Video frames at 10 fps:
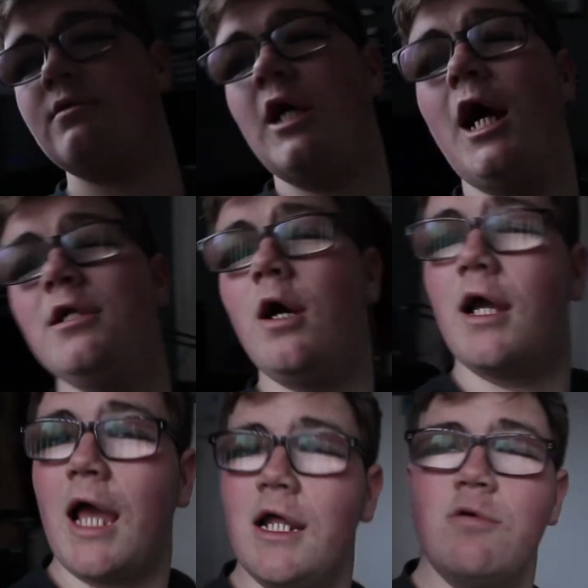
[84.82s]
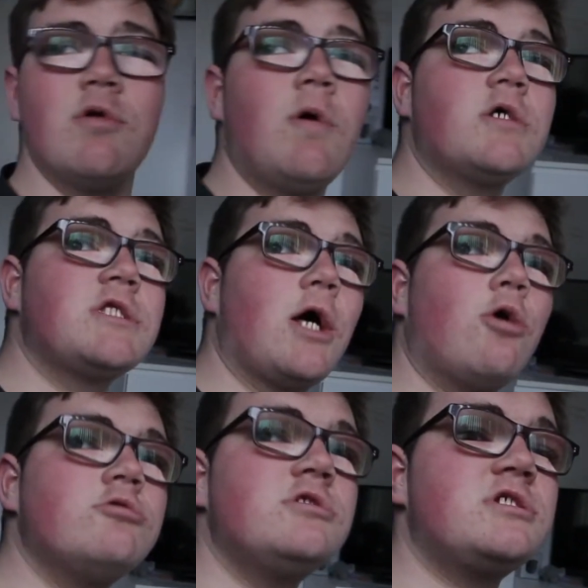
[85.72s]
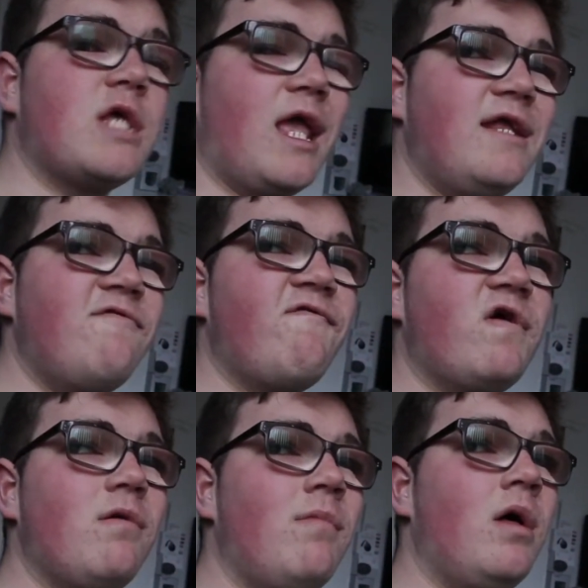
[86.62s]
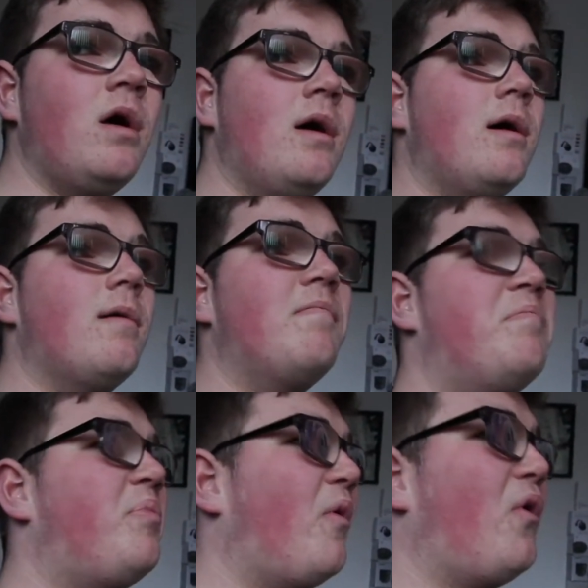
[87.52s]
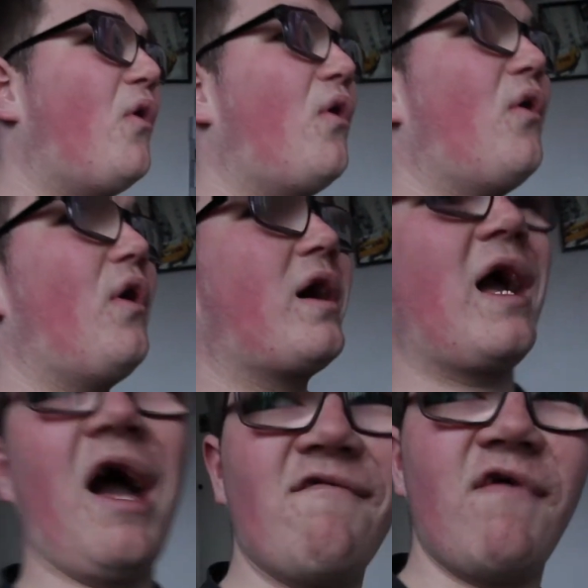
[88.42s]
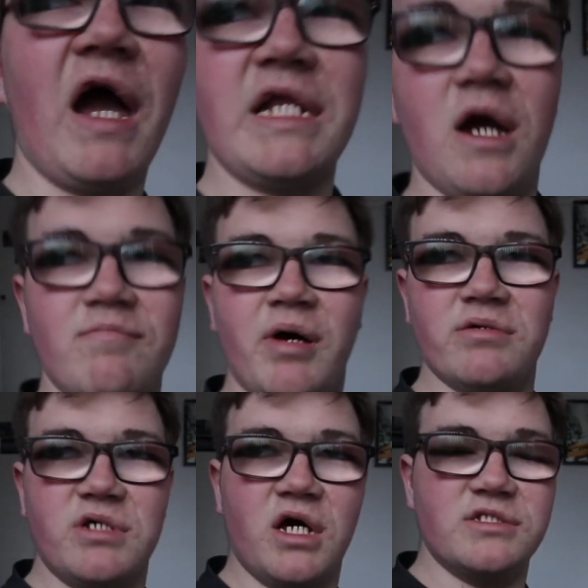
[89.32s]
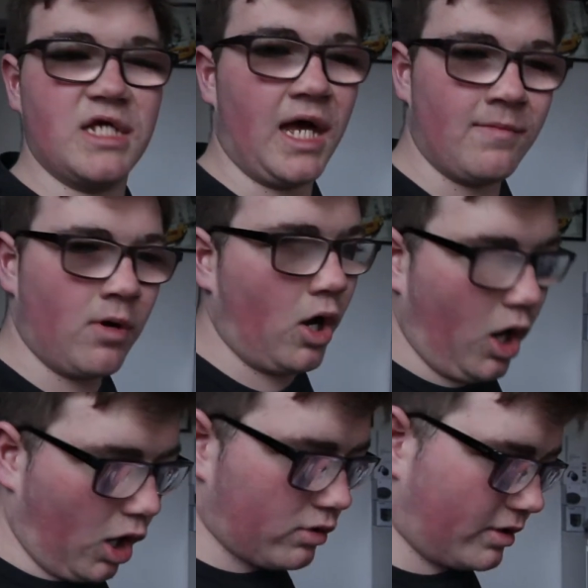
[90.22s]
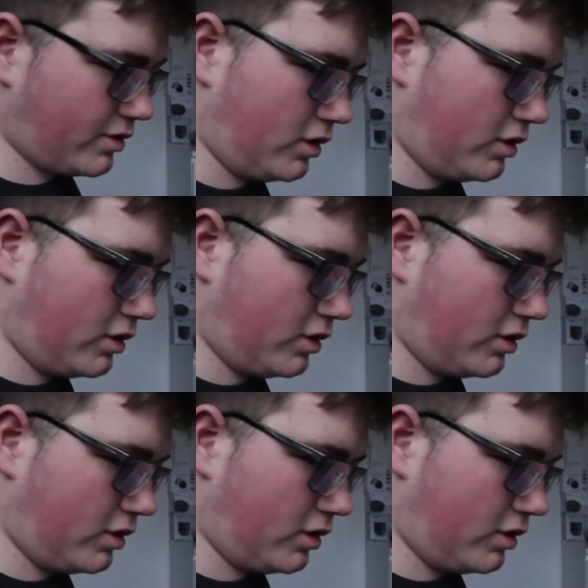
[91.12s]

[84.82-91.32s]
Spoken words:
kind of want to watch the Unsane film, but I can't find it on Popcorn Time, or on